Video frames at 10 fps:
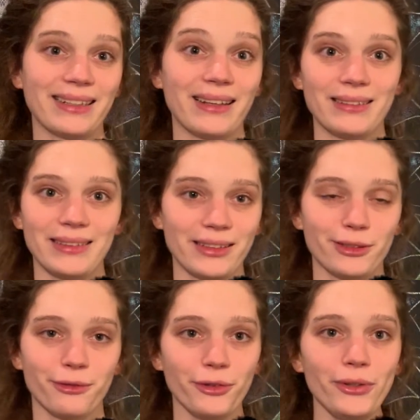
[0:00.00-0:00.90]
a
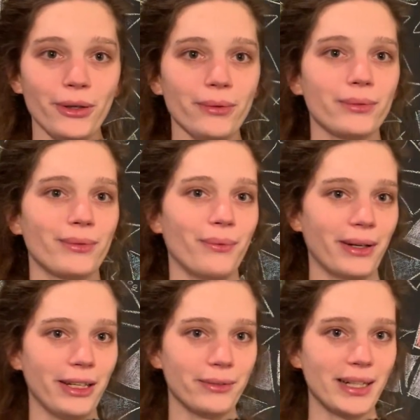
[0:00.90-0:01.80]
footnote where
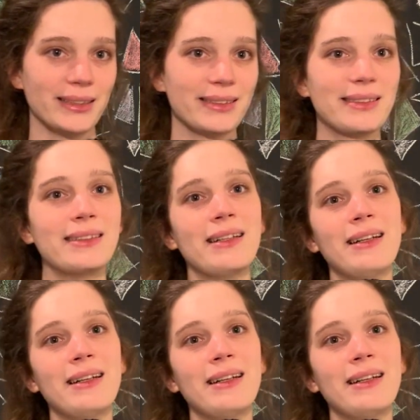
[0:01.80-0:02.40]
he writes,